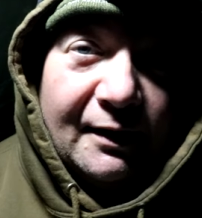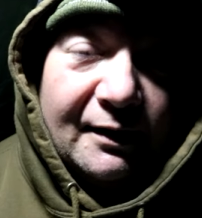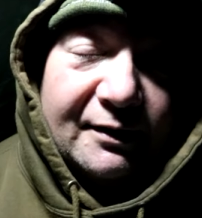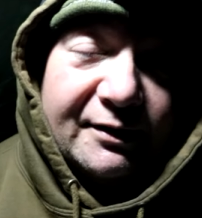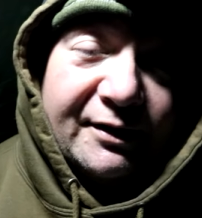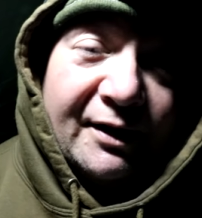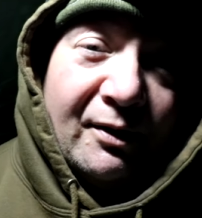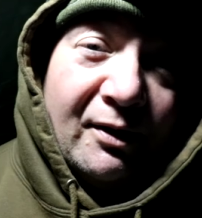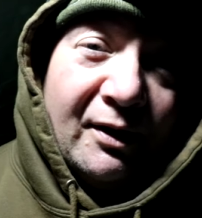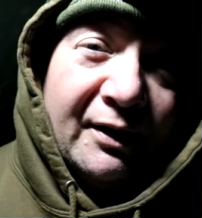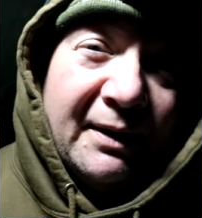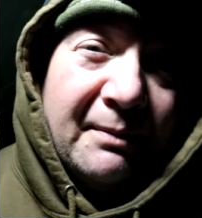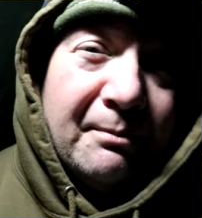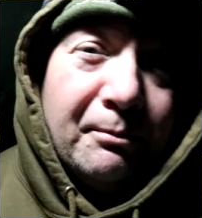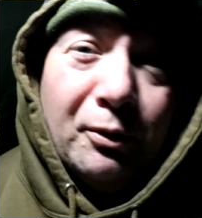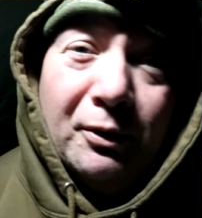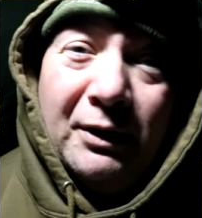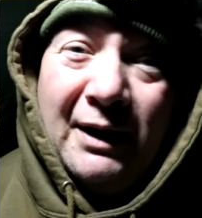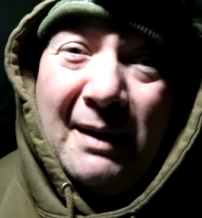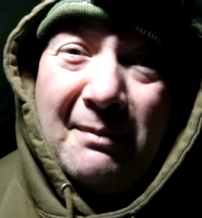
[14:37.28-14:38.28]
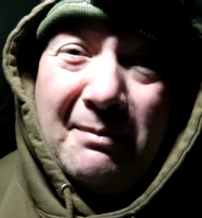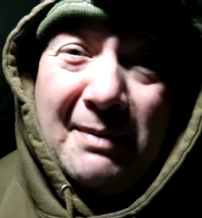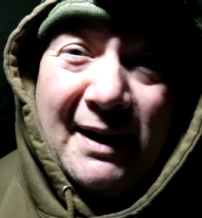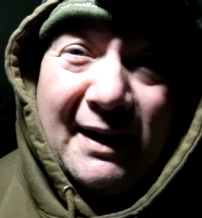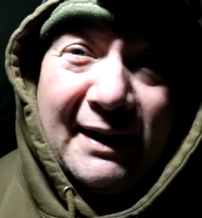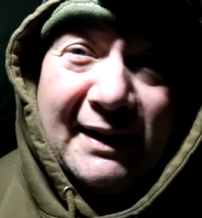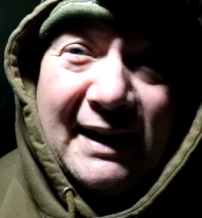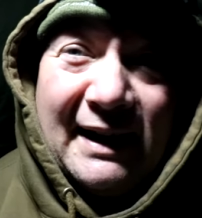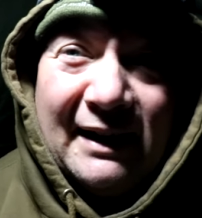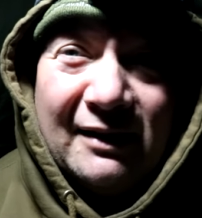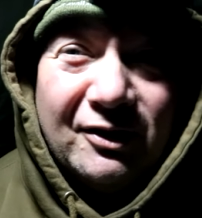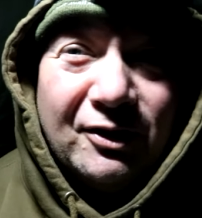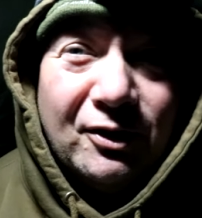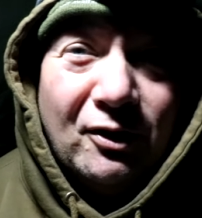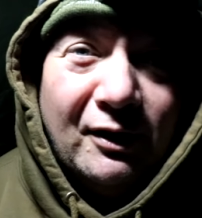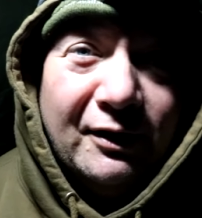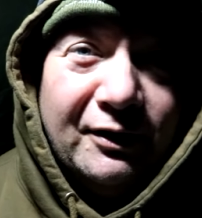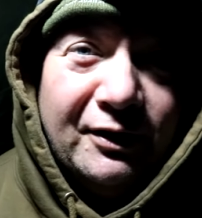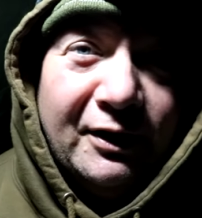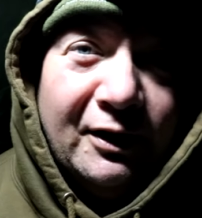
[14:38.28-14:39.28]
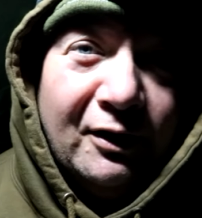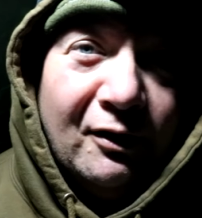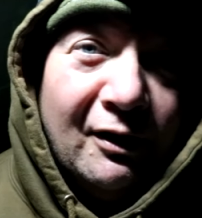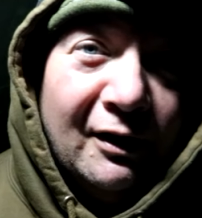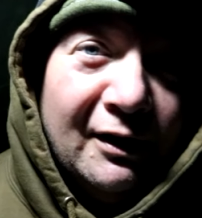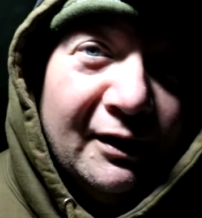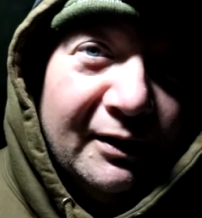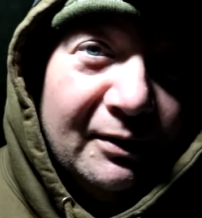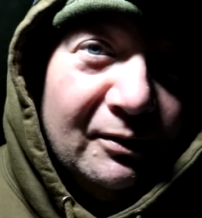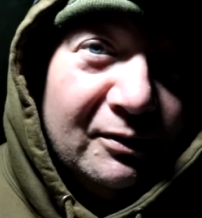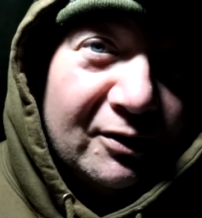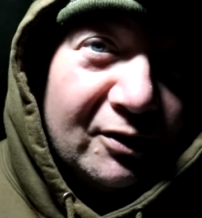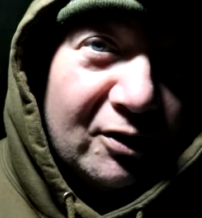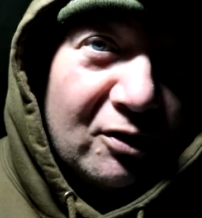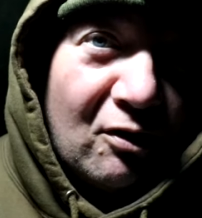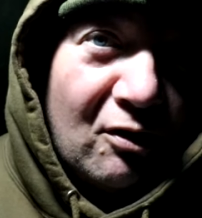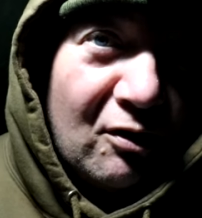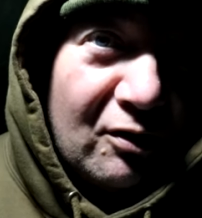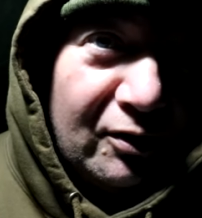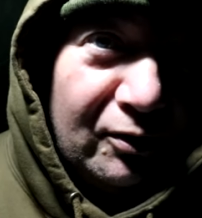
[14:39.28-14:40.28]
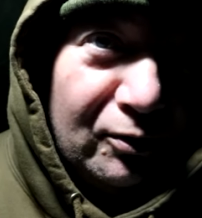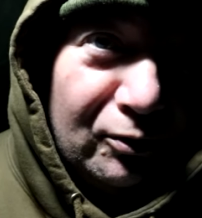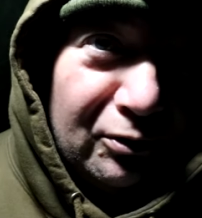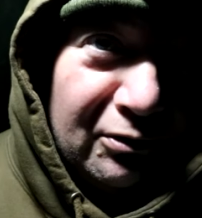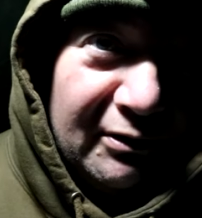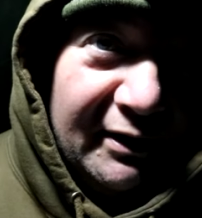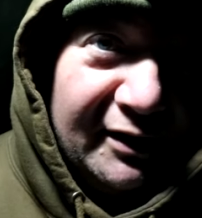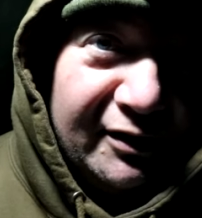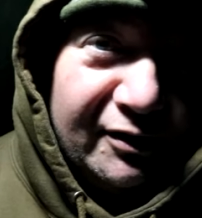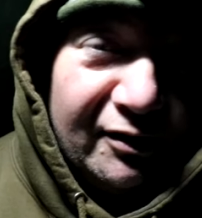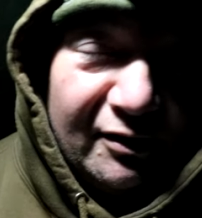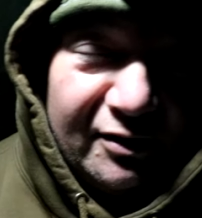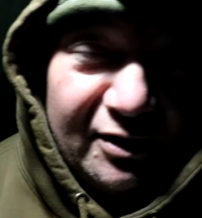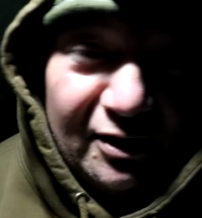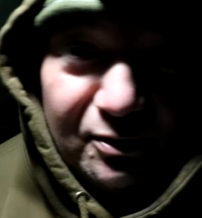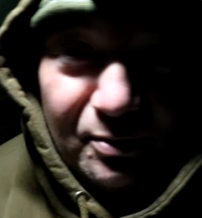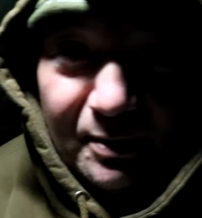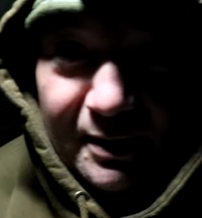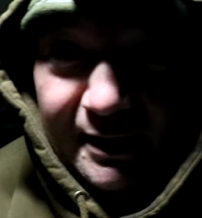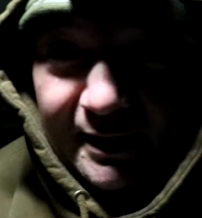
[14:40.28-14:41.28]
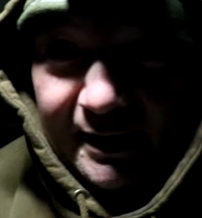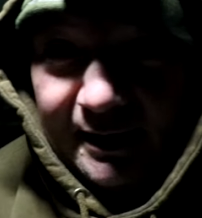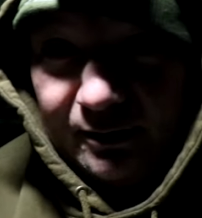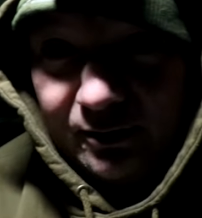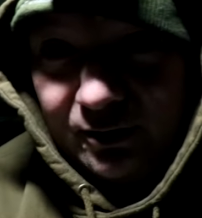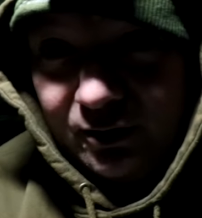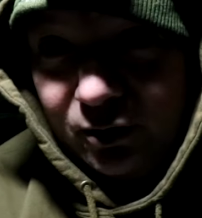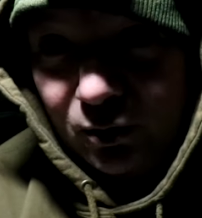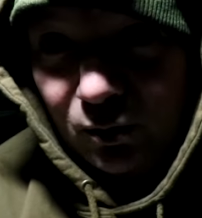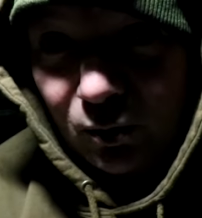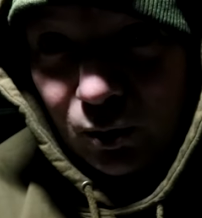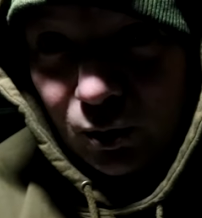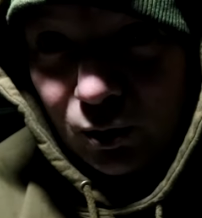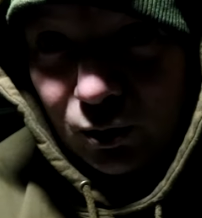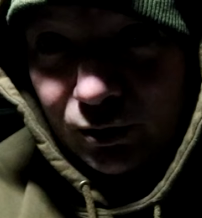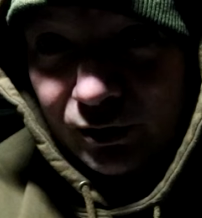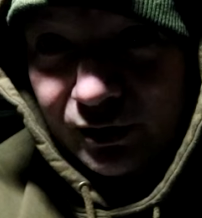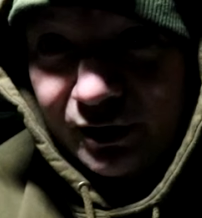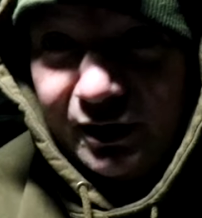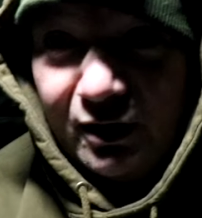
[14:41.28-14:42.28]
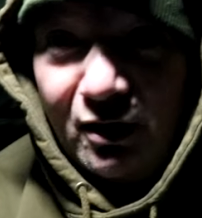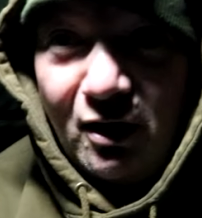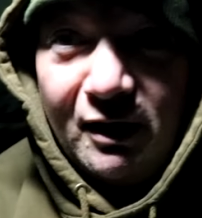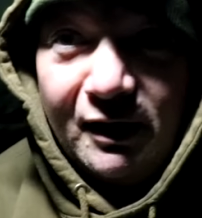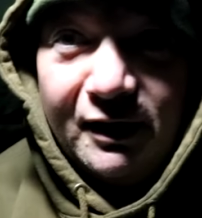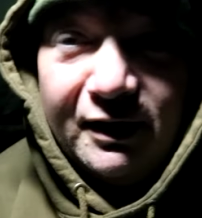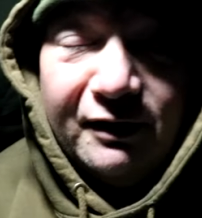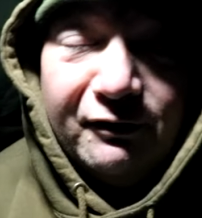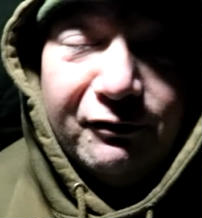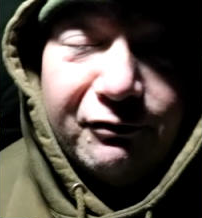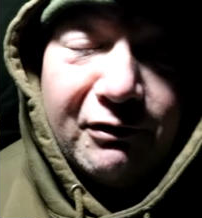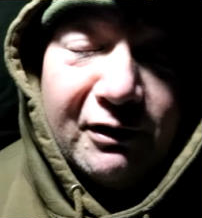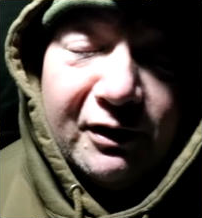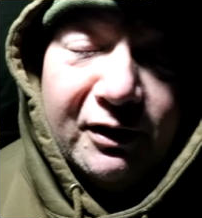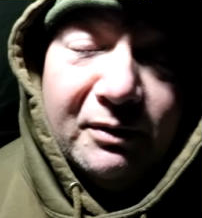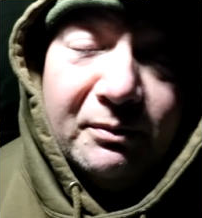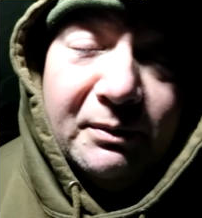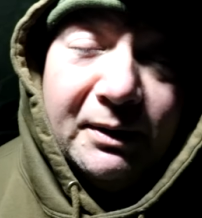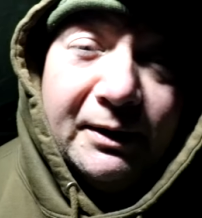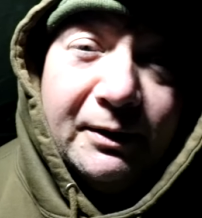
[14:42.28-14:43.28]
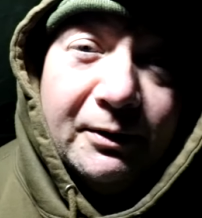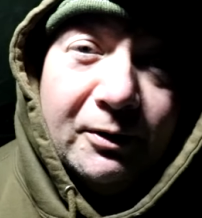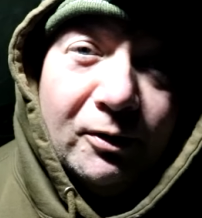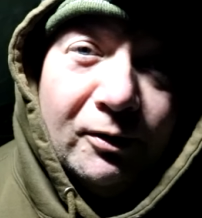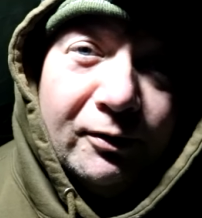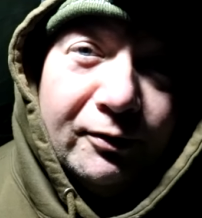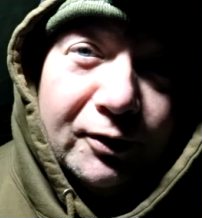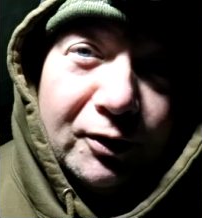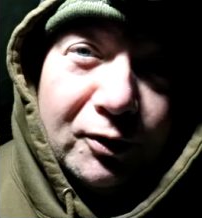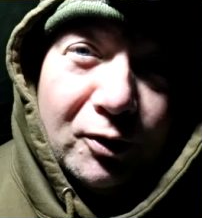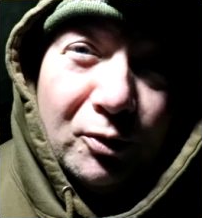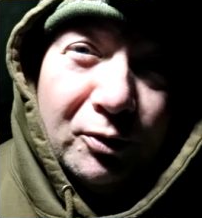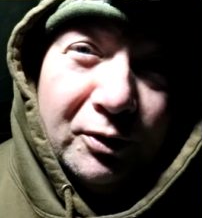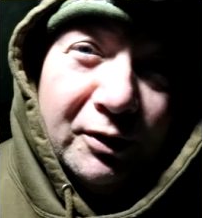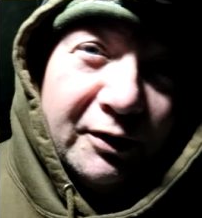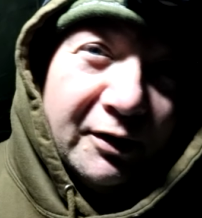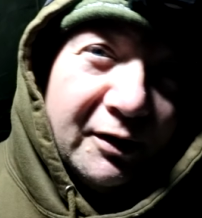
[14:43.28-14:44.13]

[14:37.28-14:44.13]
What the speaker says: So I didn't put that back out tight to the island, it was dark and all the rest, so I just went out towards the island in front of me, off the corner.